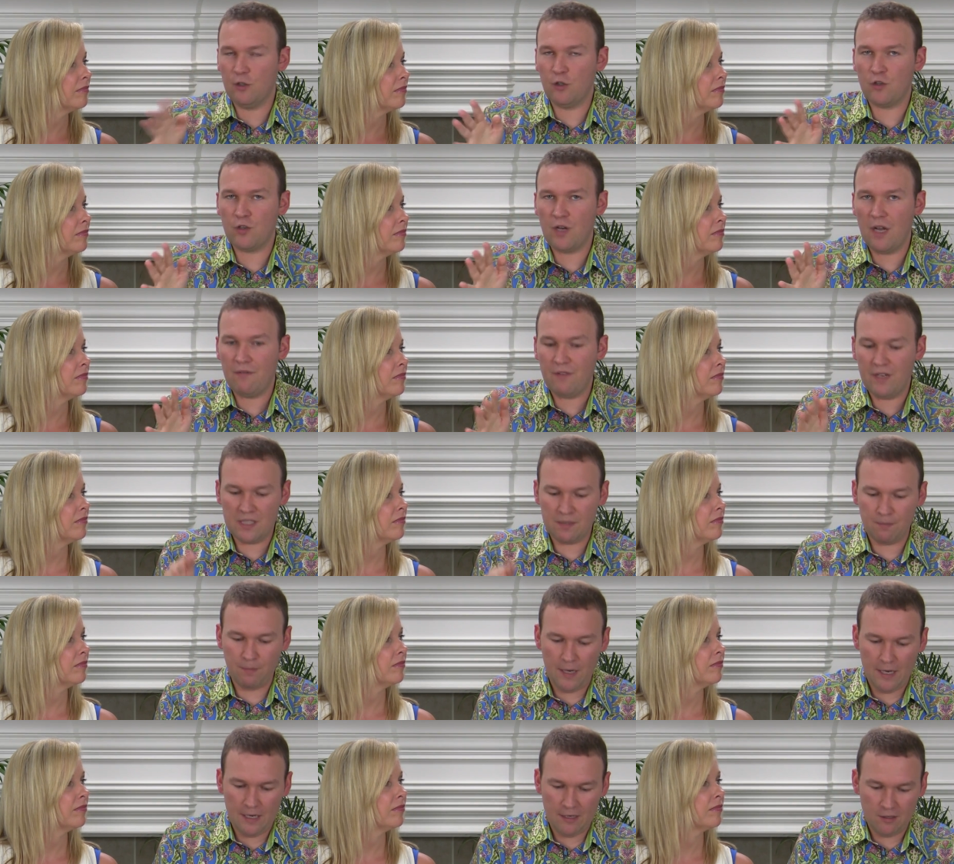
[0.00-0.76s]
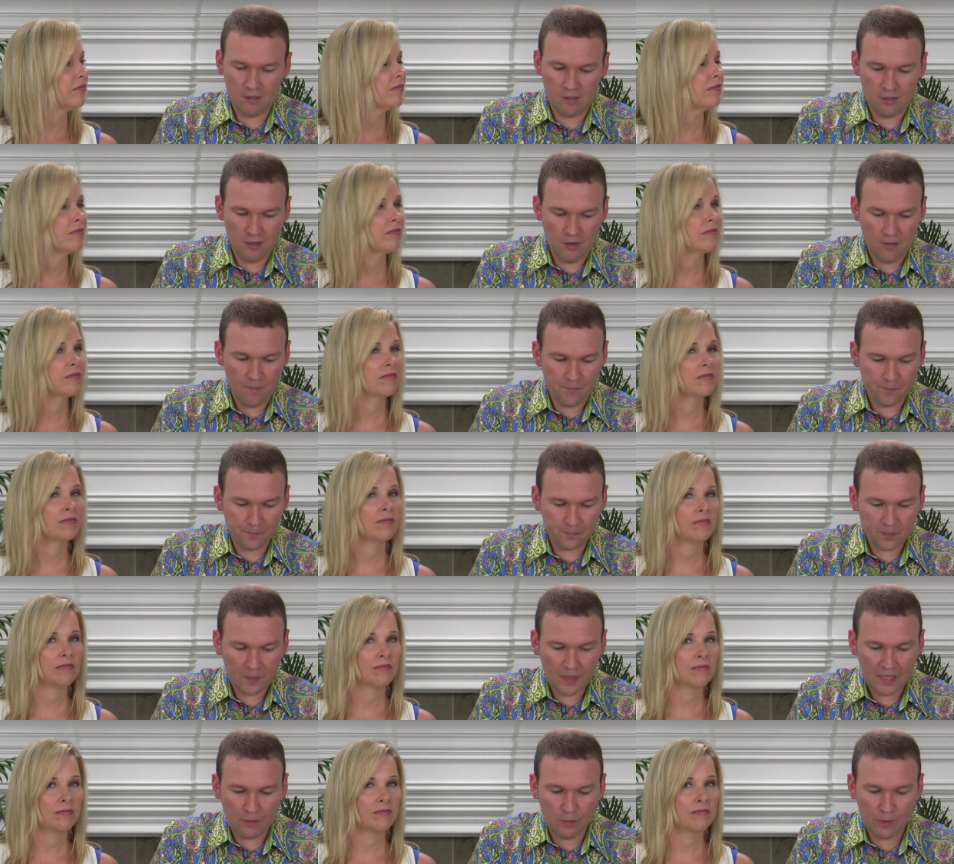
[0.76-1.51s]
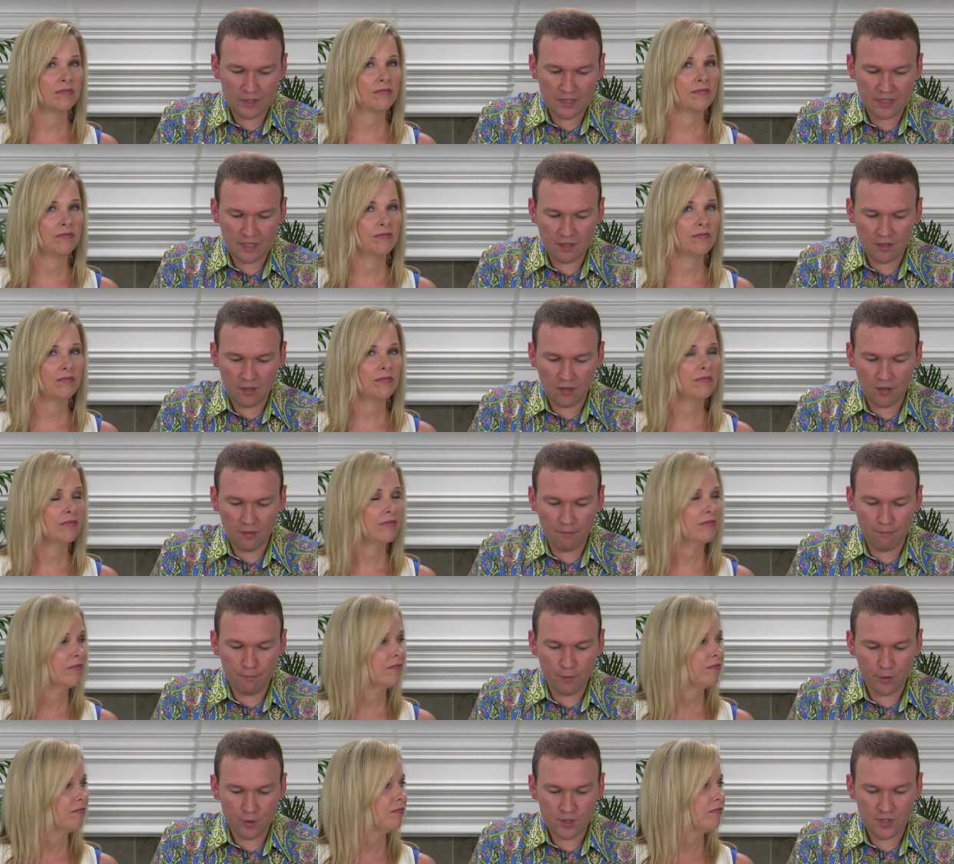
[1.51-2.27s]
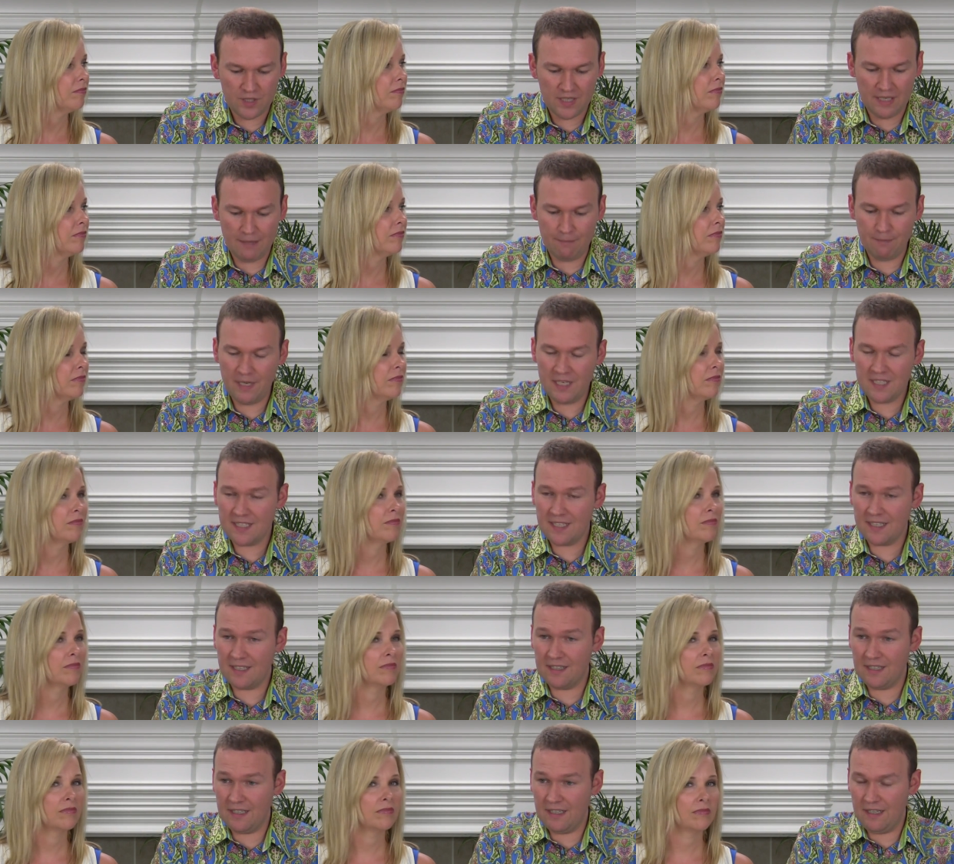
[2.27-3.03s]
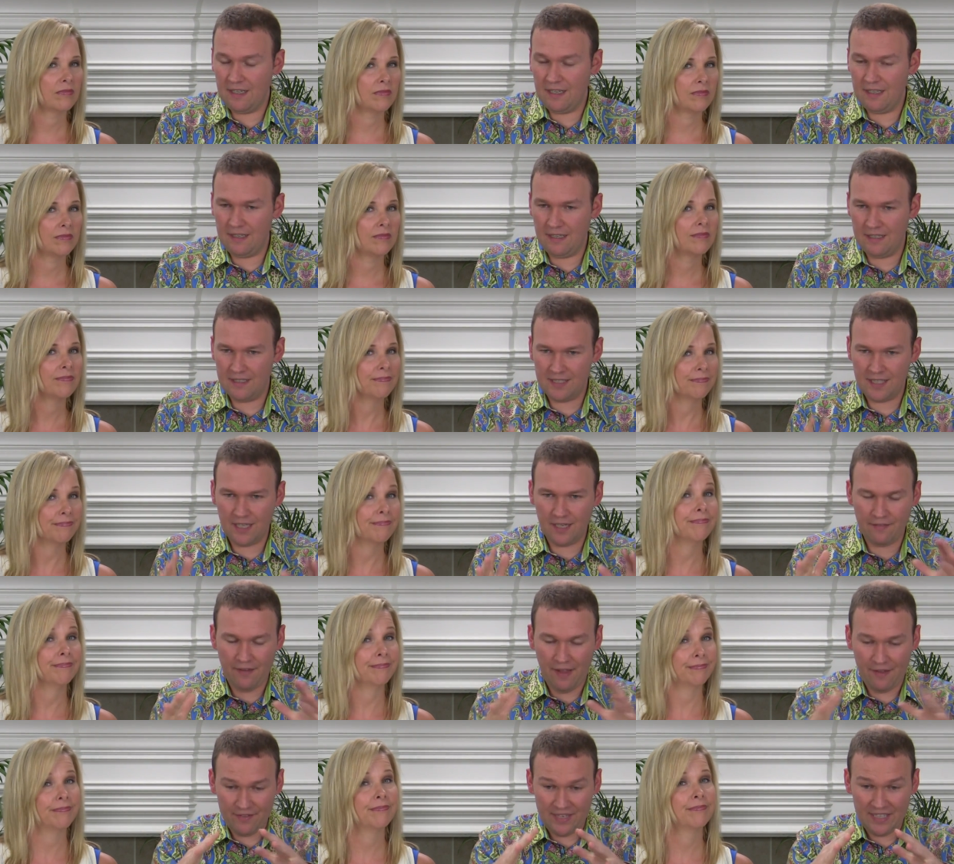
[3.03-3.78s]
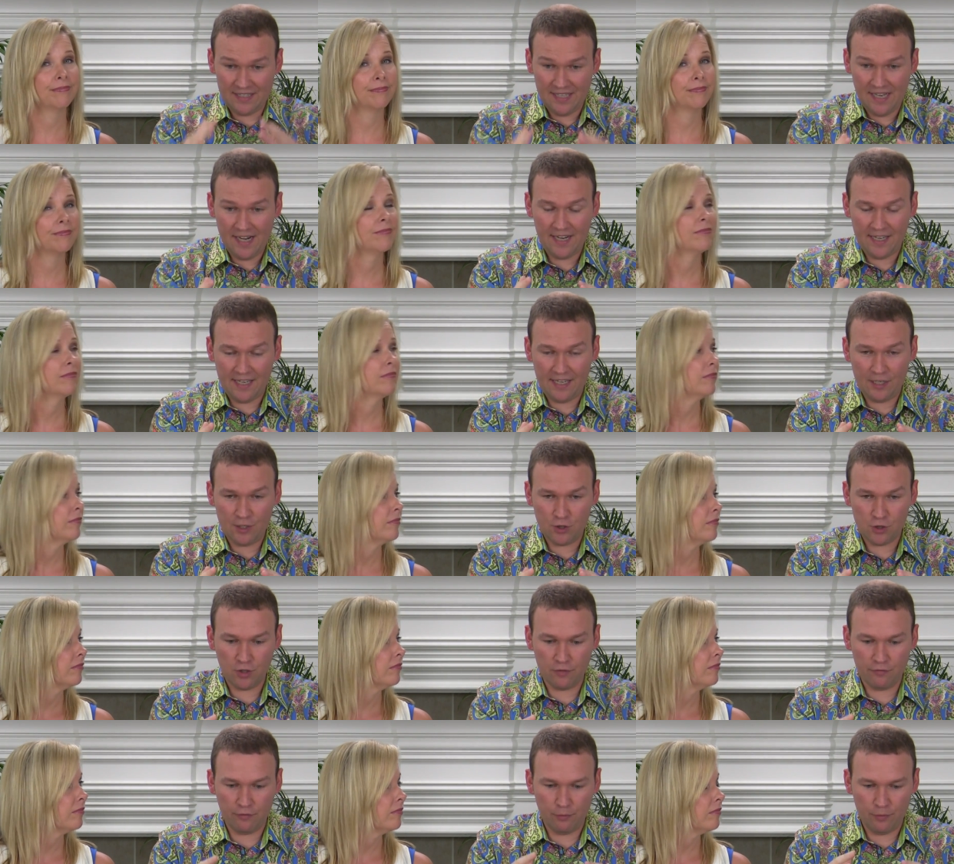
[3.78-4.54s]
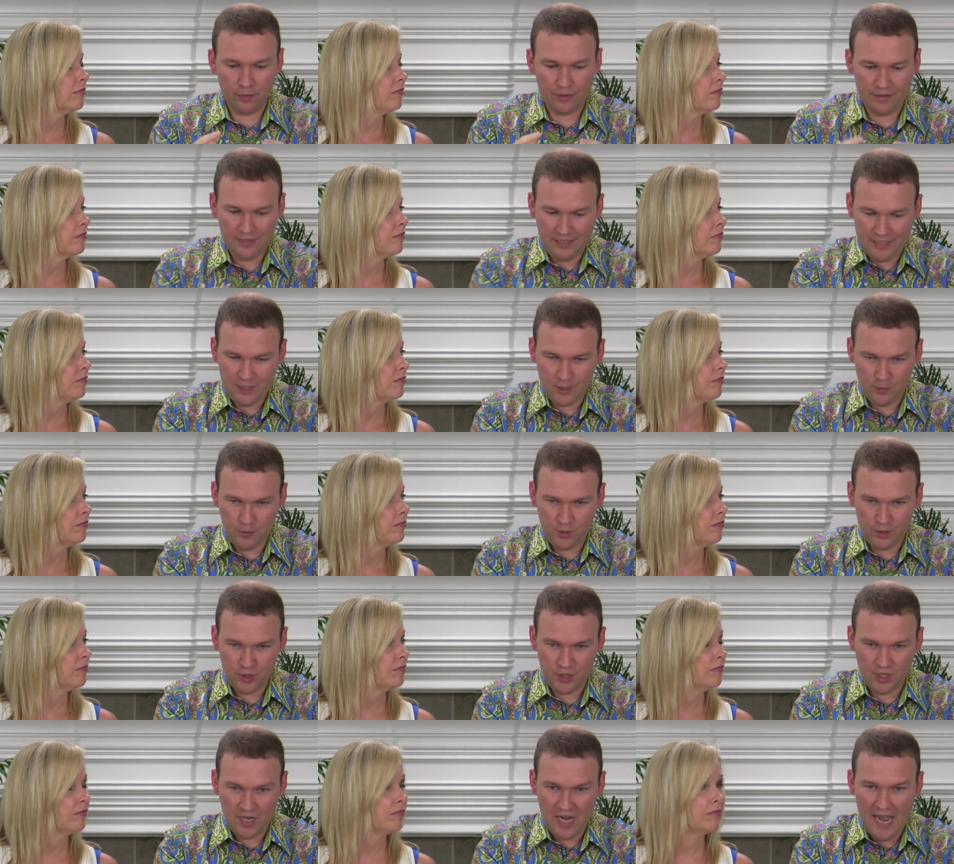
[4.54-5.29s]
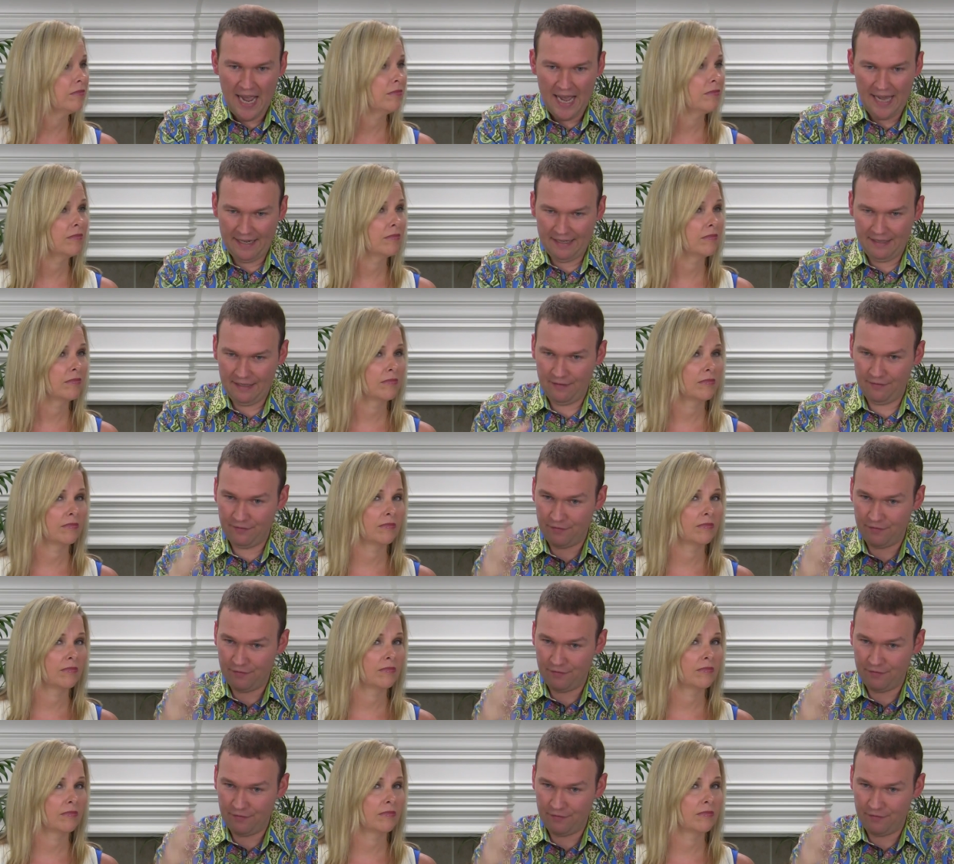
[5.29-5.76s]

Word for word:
Speaker 1: your traffic spike. You know, what they call bursting. Basically, in, instead of having a dedicated server where this is what you got, and